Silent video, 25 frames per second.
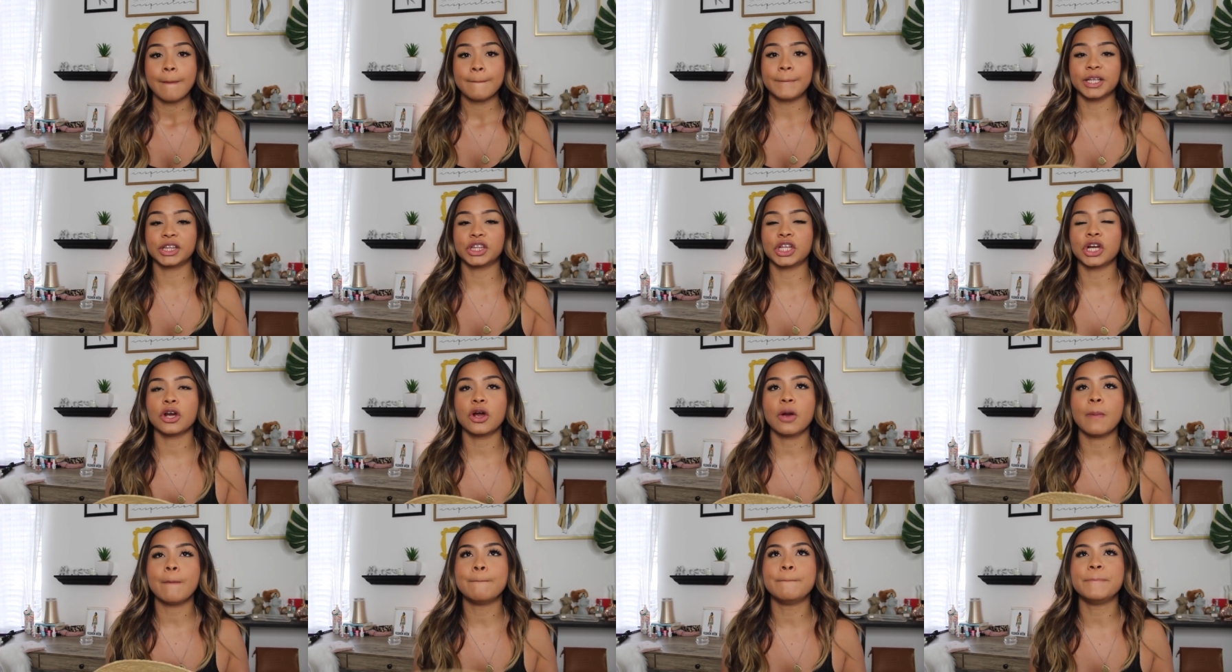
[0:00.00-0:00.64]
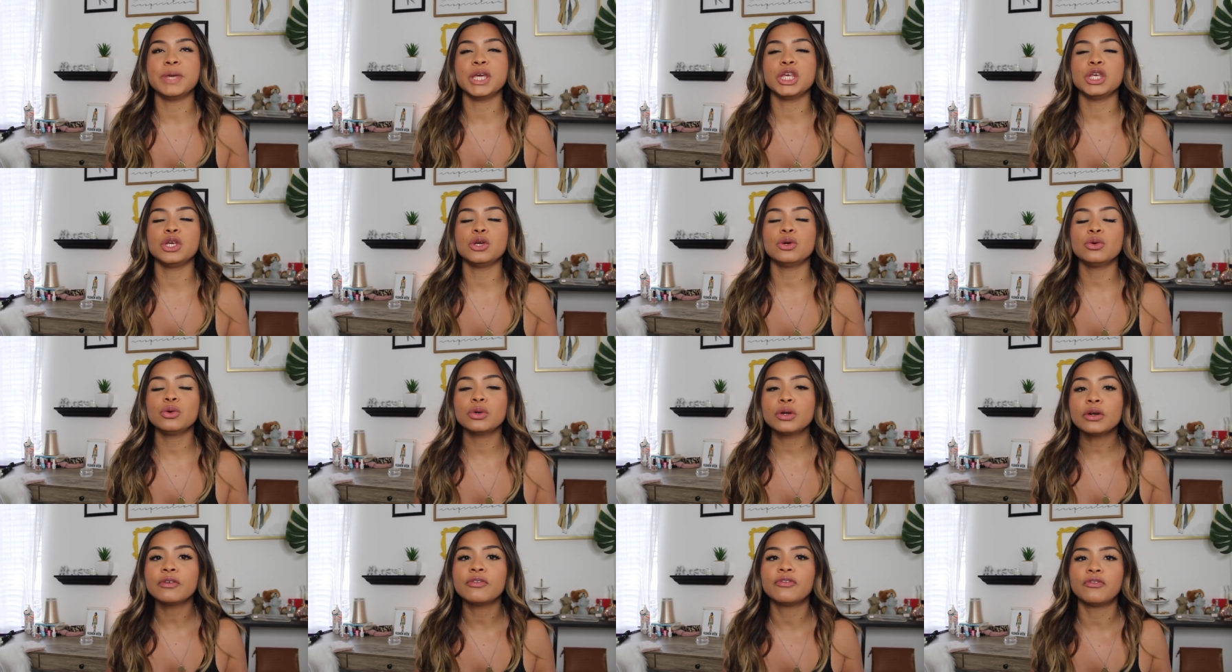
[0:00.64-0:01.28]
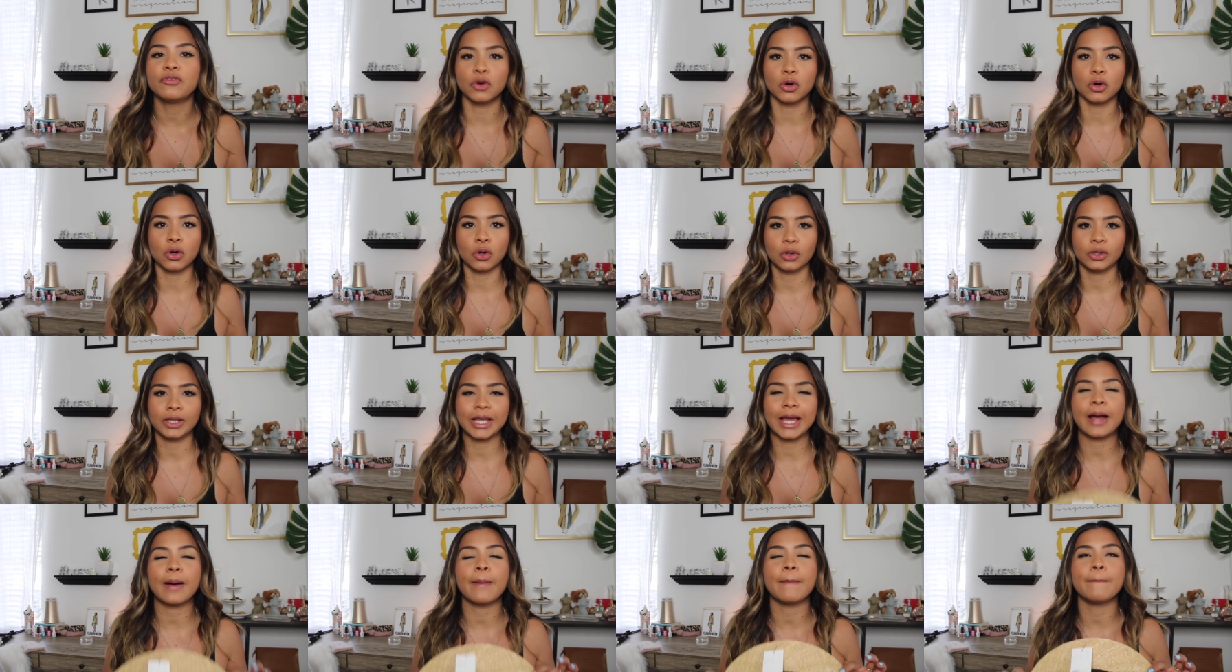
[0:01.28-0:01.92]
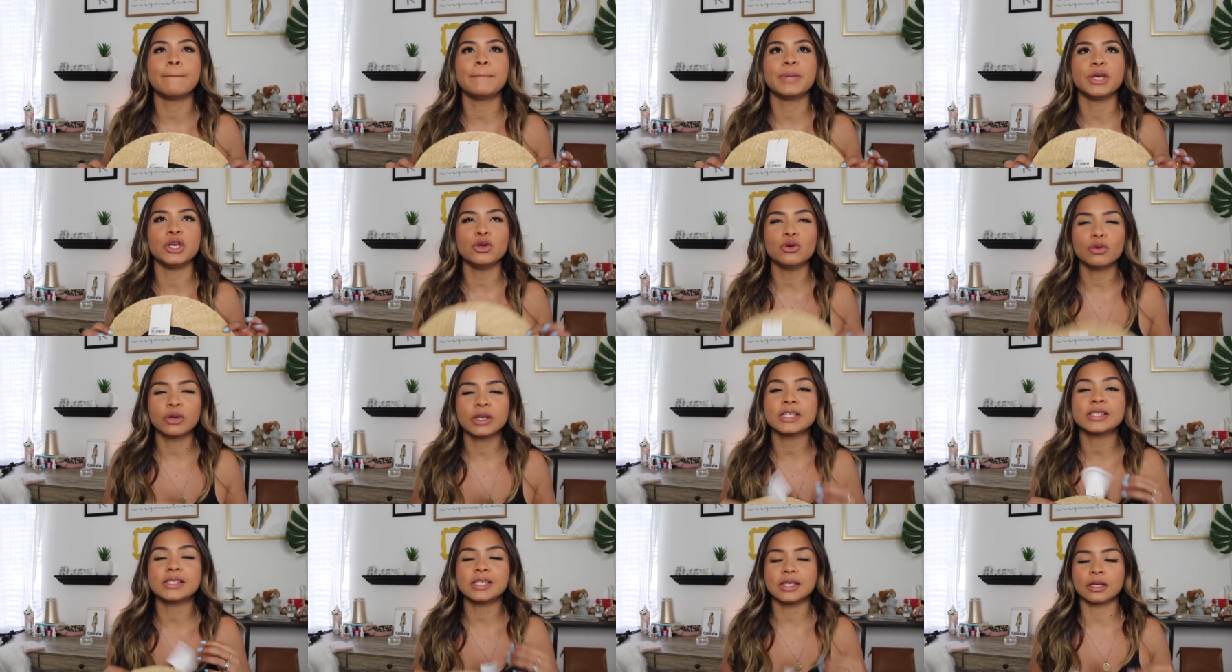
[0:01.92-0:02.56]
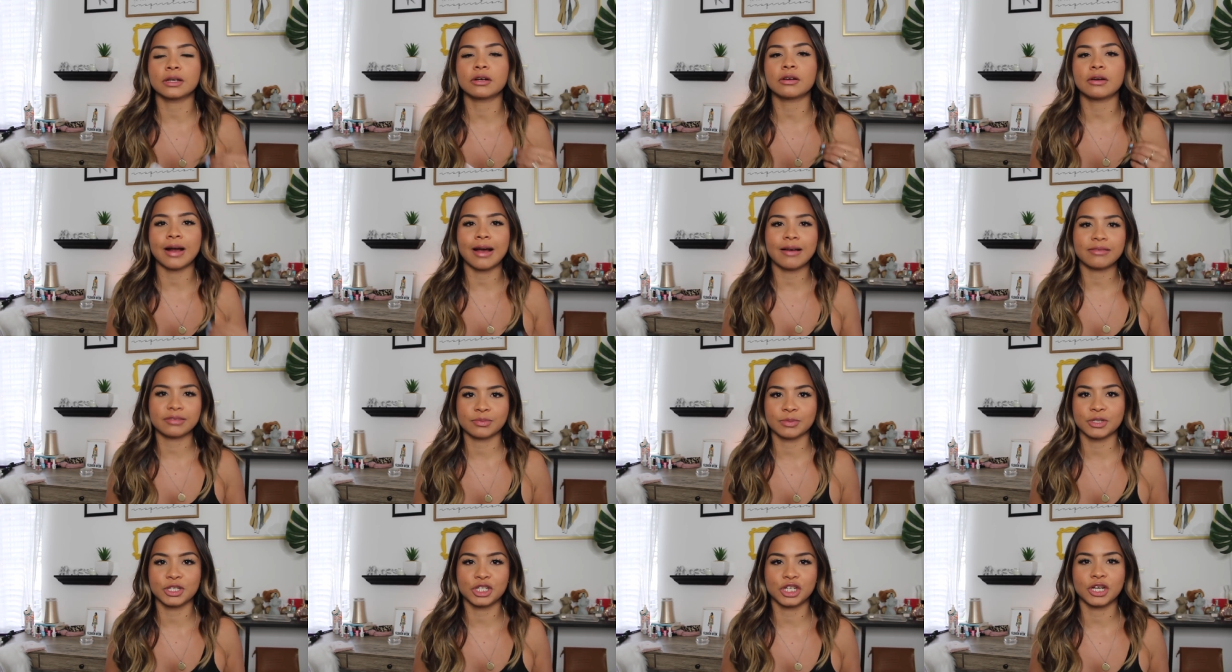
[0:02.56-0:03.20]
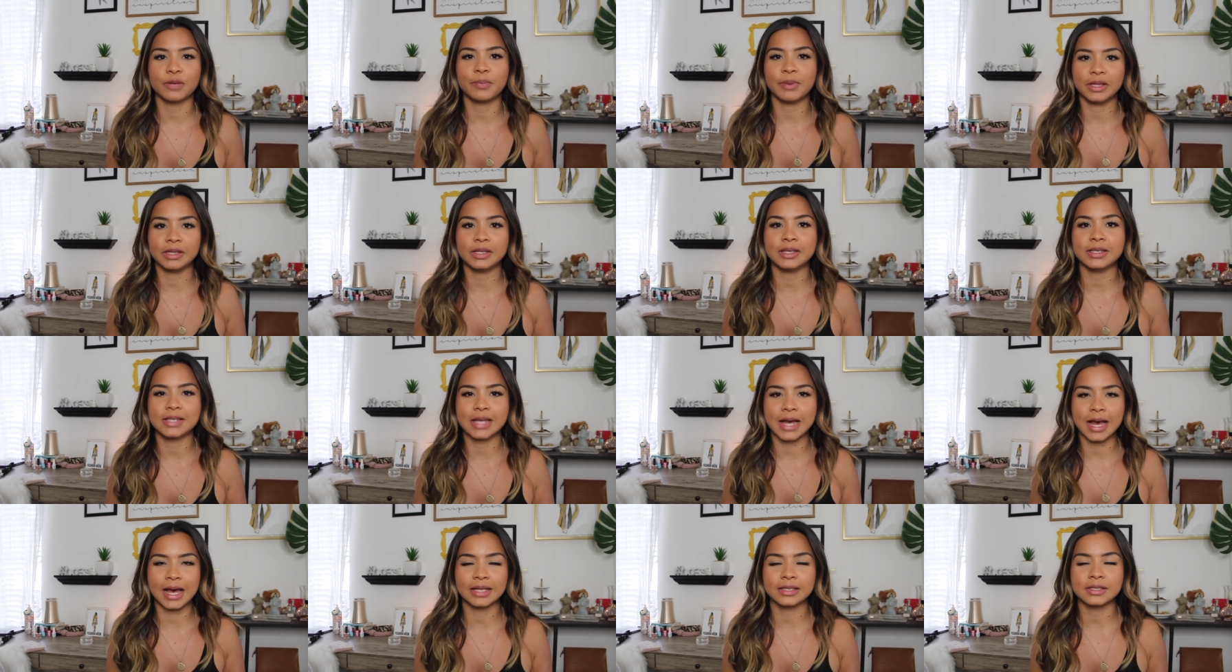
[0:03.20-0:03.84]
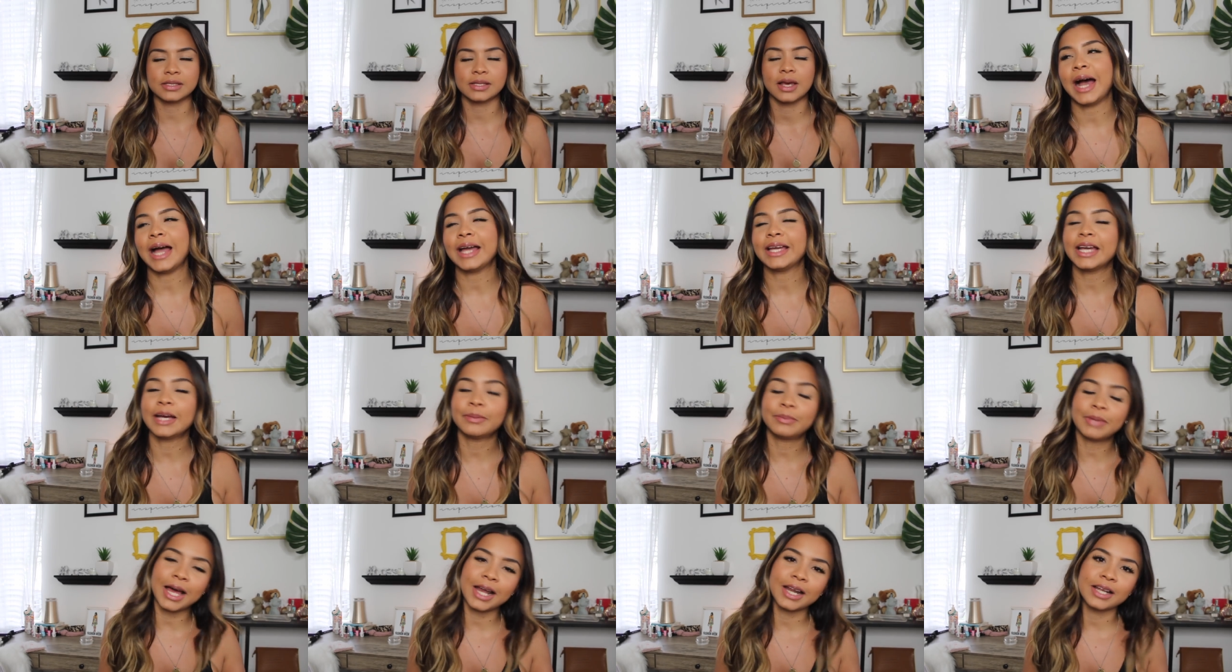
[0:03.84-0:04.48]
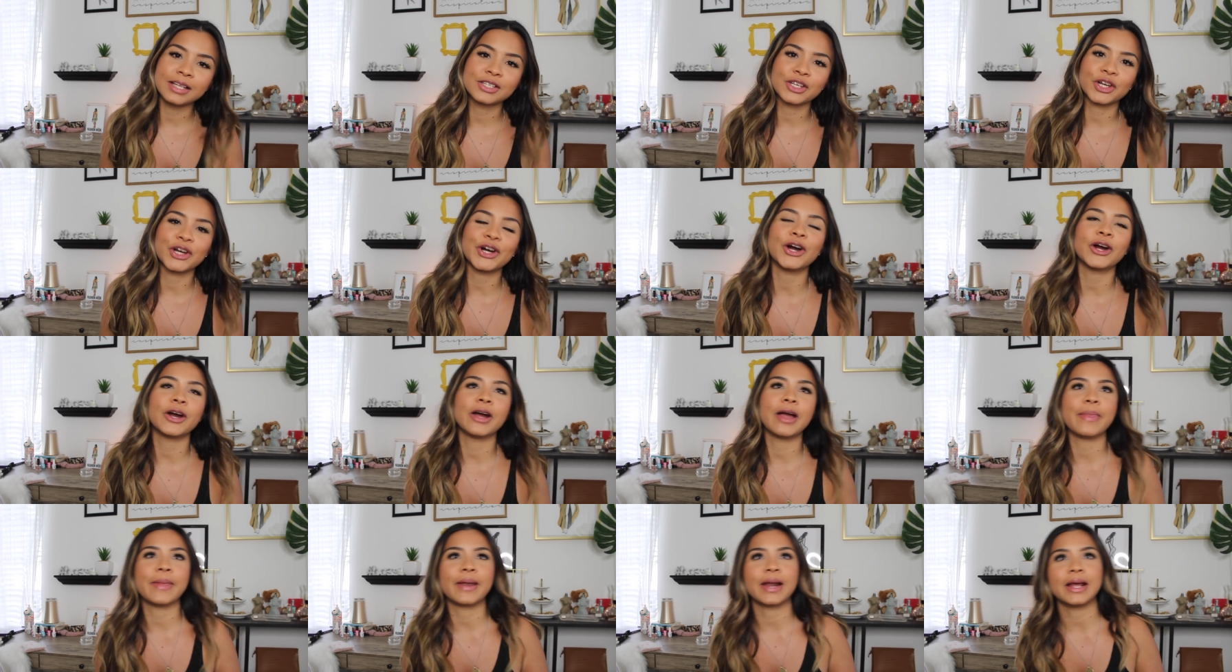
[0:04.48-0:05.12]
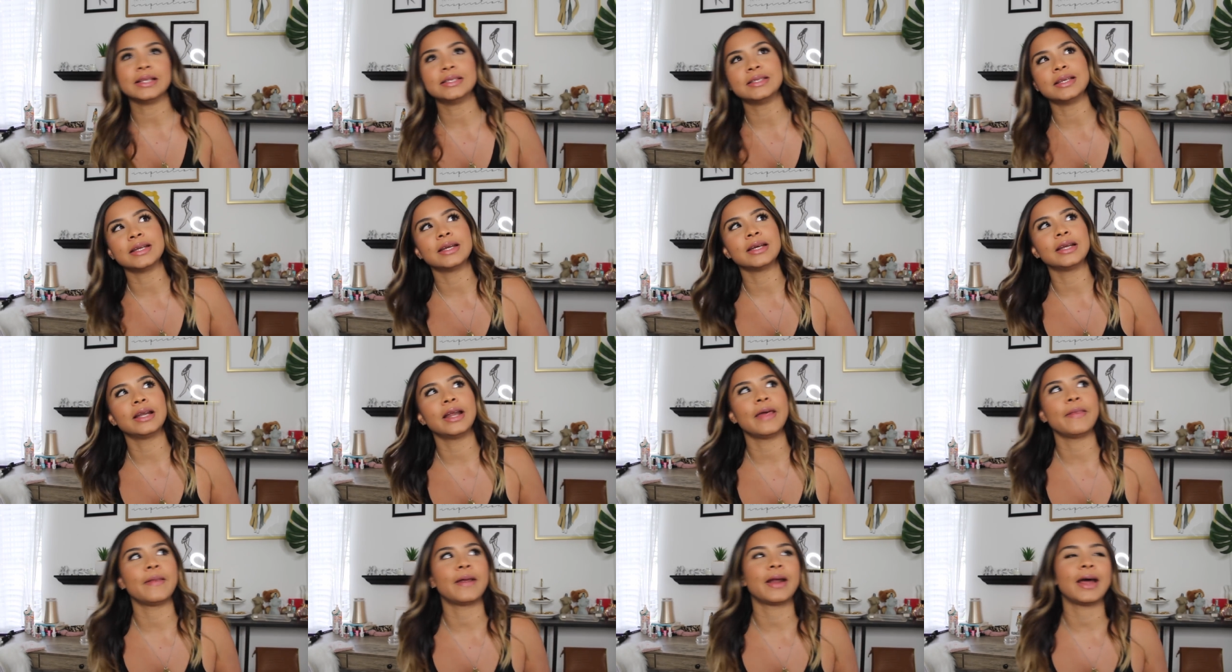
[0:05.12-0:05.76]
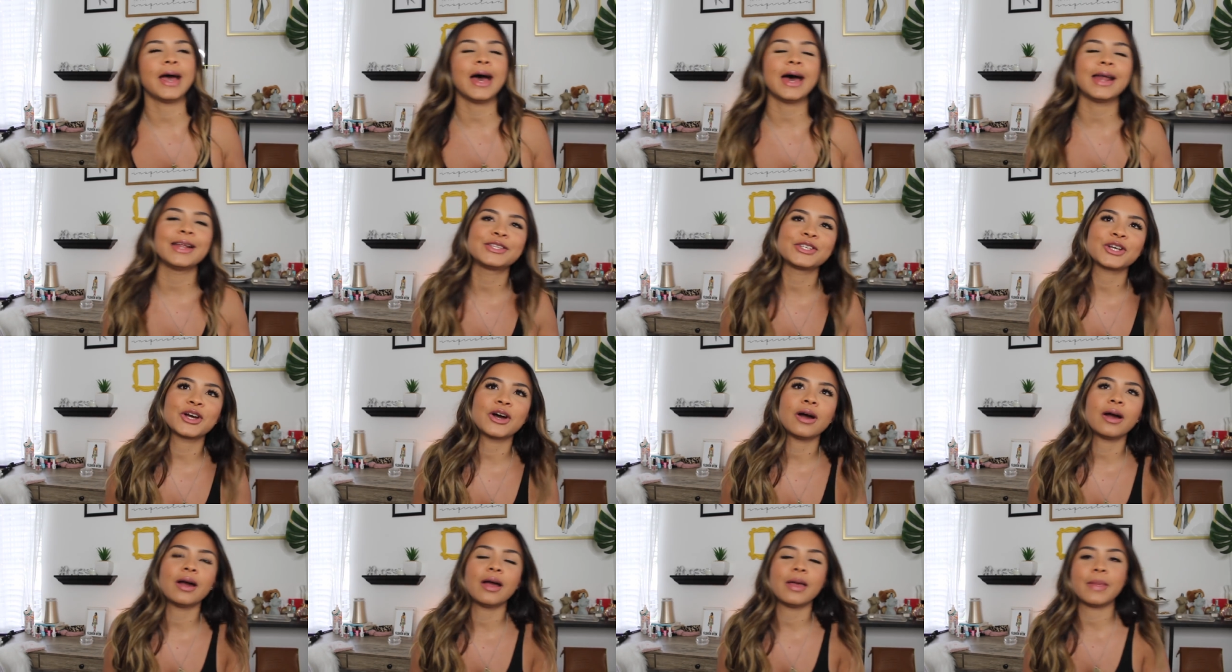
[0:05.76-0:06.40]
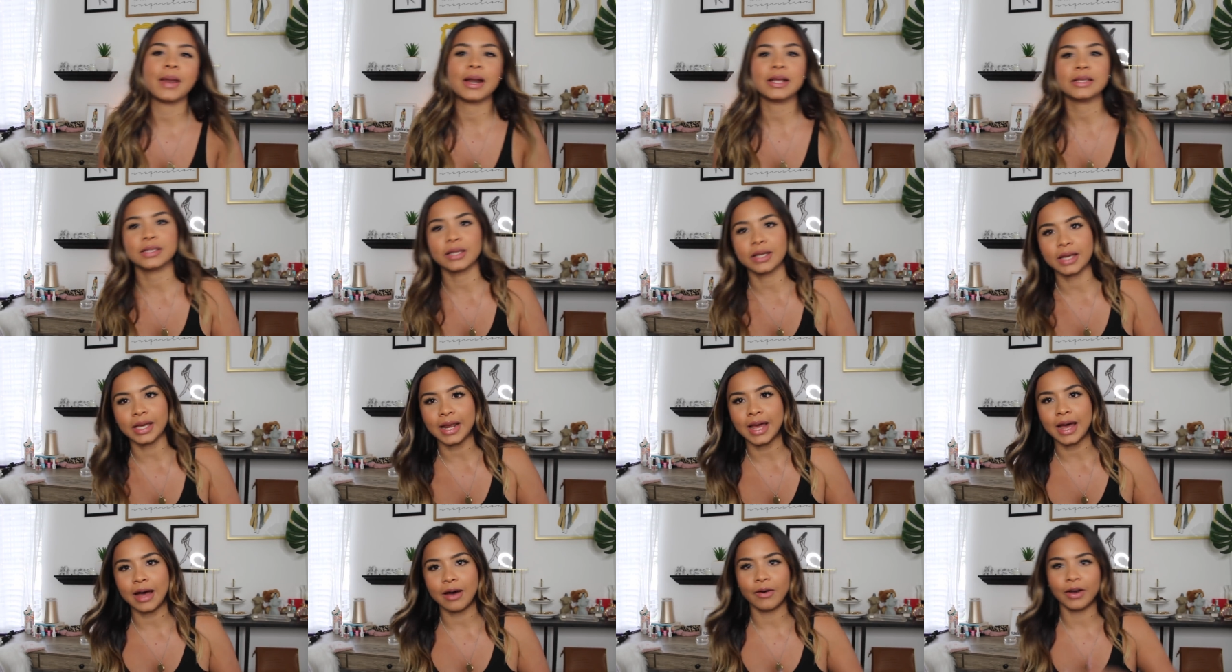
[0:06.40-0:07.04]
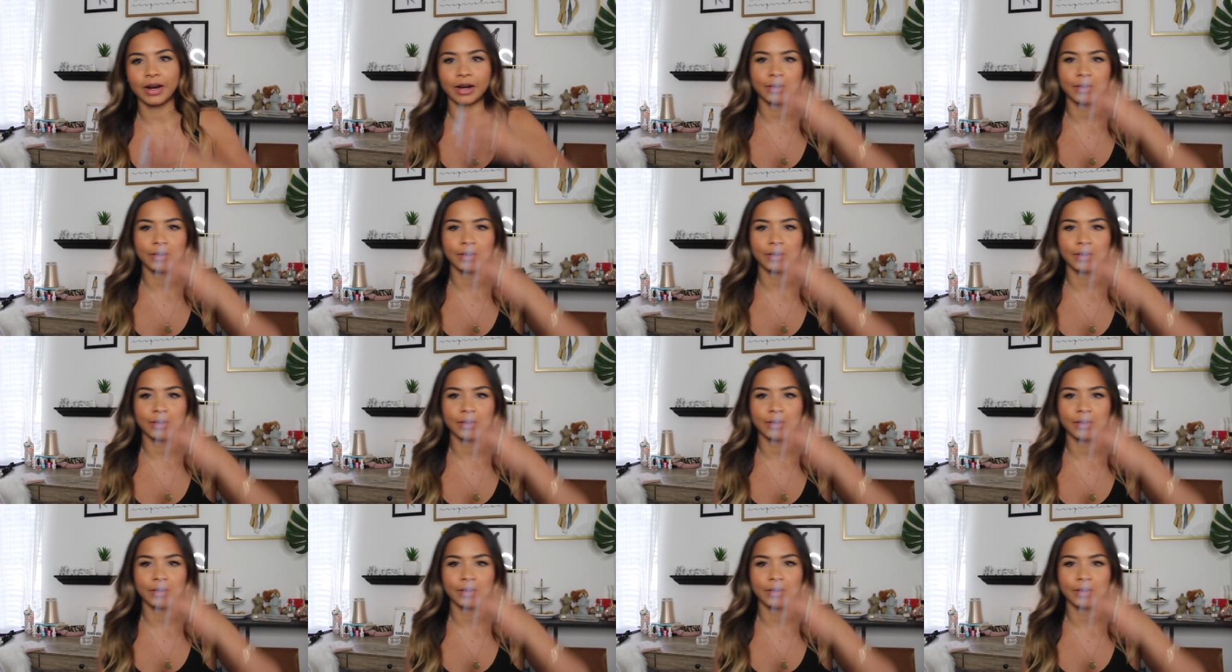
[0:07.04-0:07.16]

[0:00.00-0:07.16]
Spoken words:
But they're beautiful. Like, you can see the craftsmanship in these hats. I kept adding to cart and then I didn't. And then I added to cart and then I took it out.